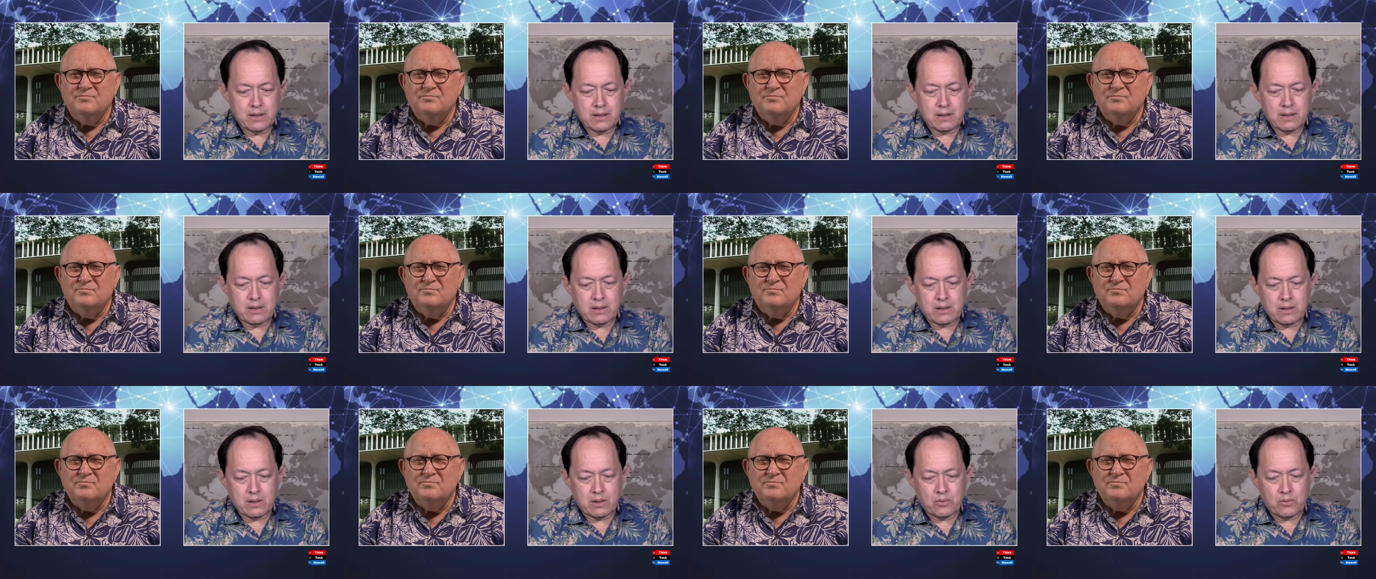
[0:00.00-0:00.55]

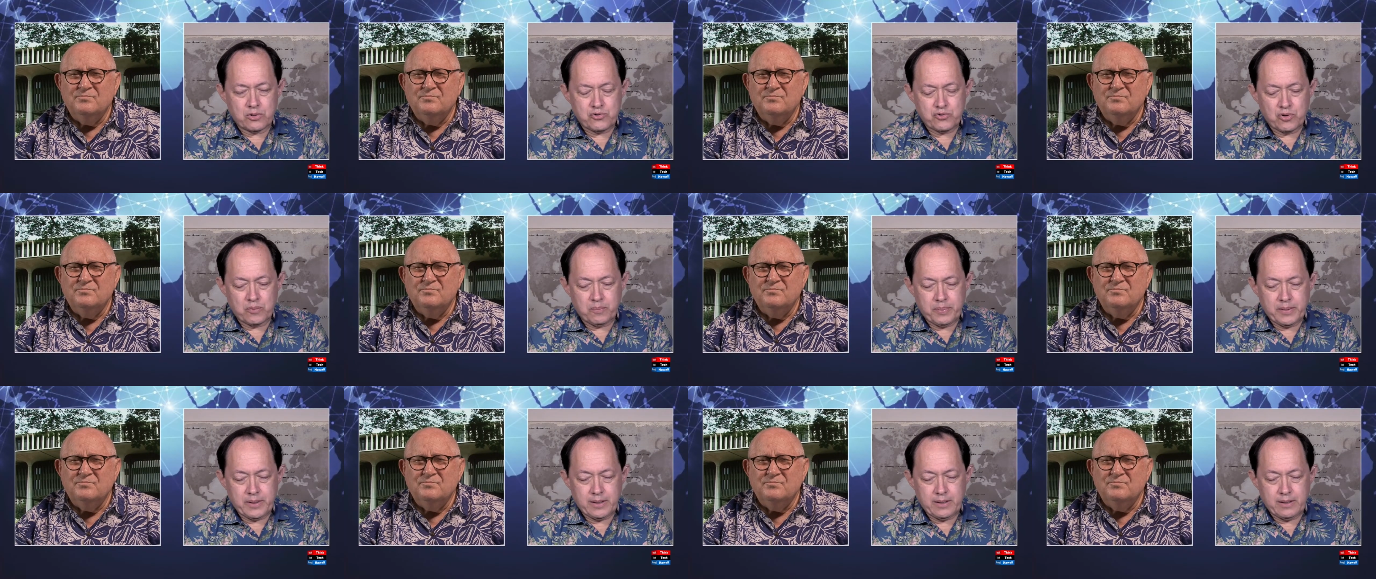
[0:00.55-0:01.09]
Speaker 1: uh, which
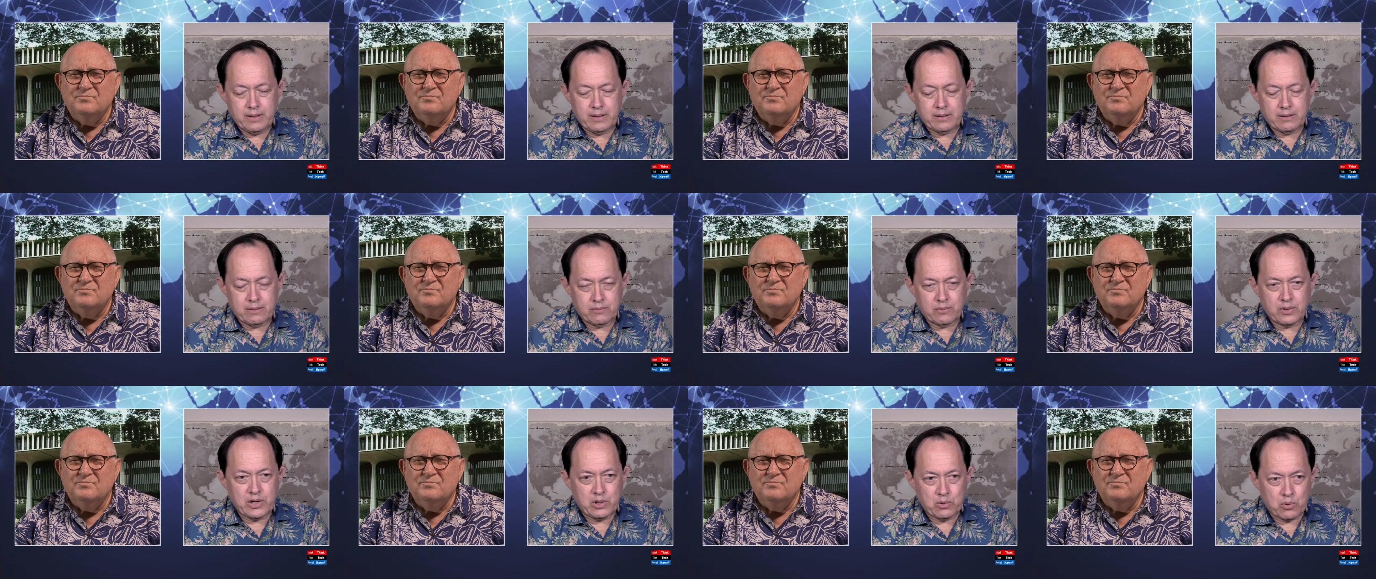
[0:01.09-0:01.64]
would be
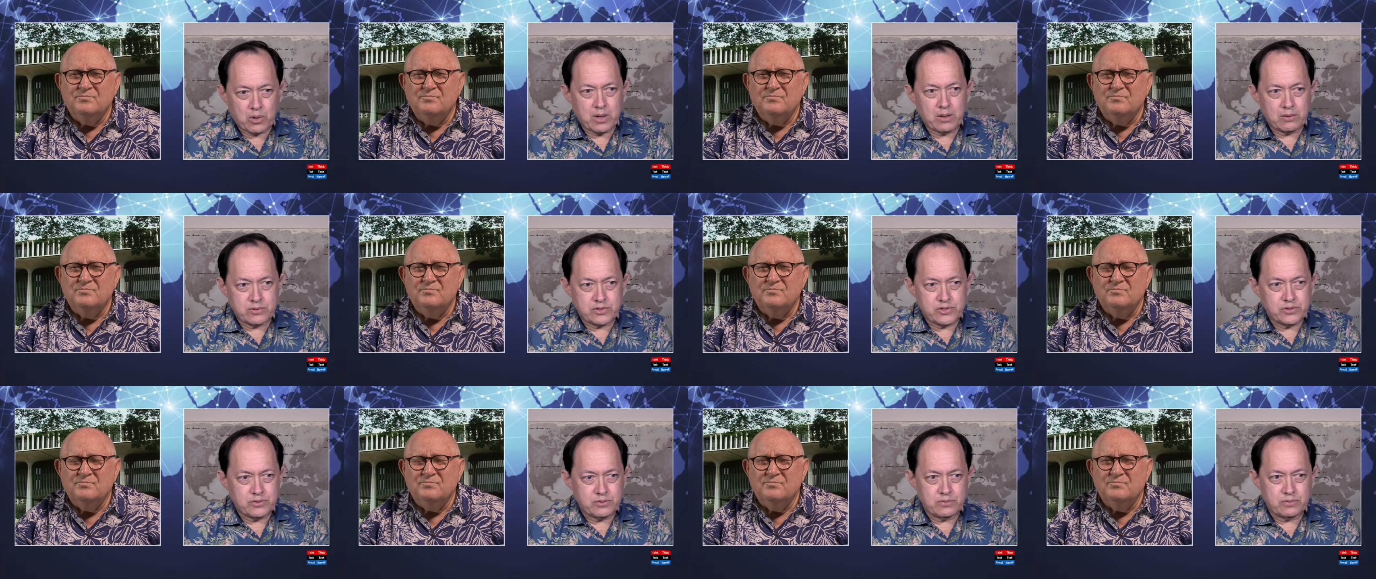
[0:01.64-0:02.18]
when you work out
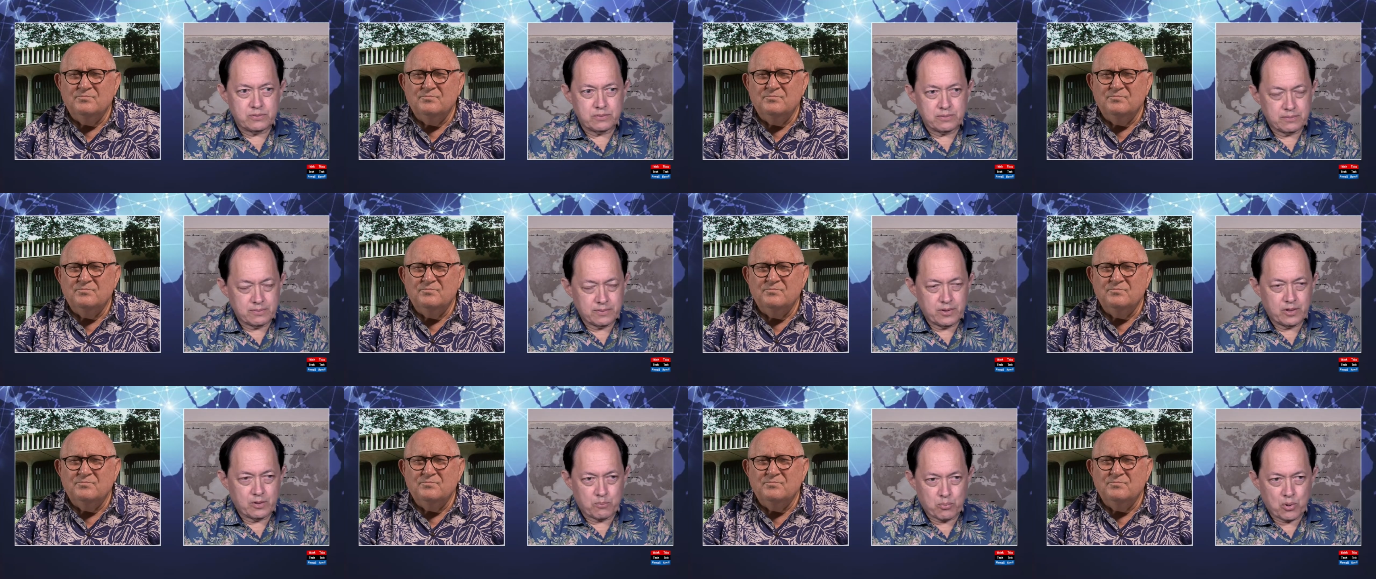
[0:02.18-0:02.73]
to
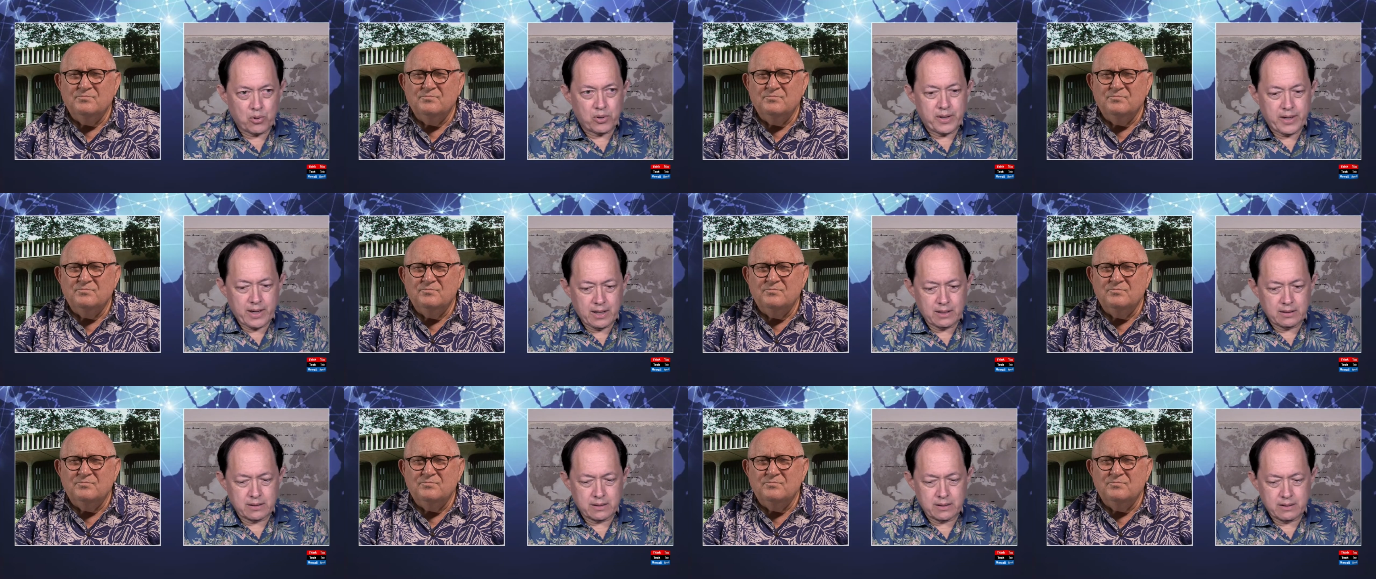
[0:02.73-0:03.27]
you know per
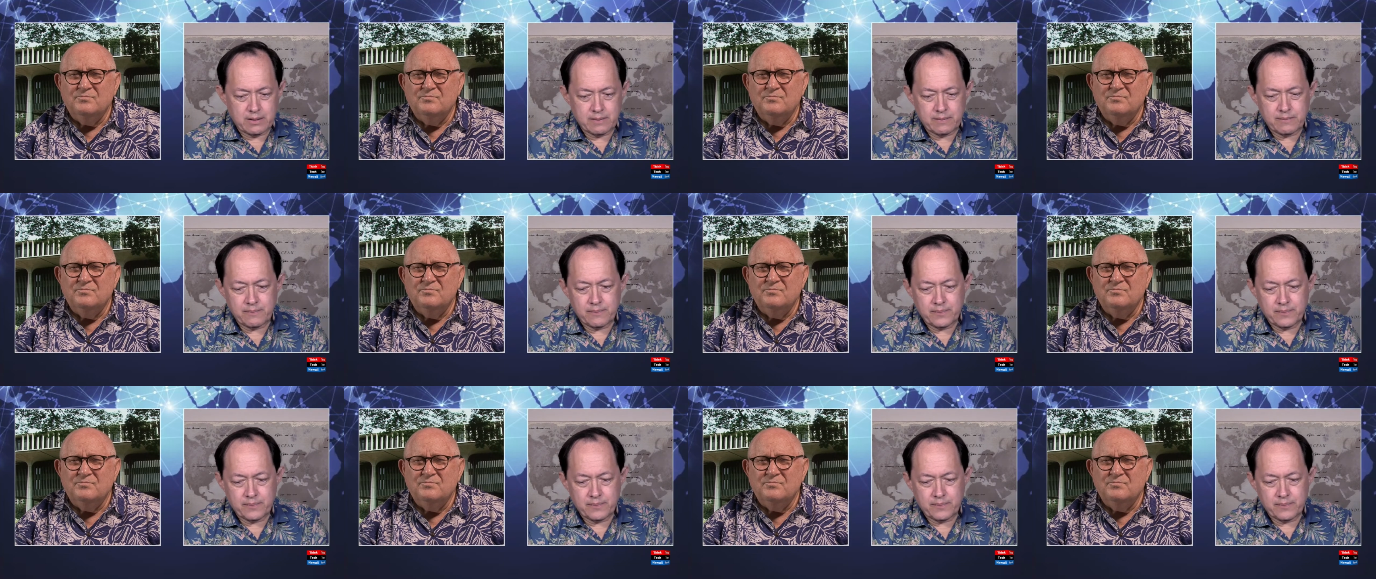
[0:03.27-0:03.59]
gallon,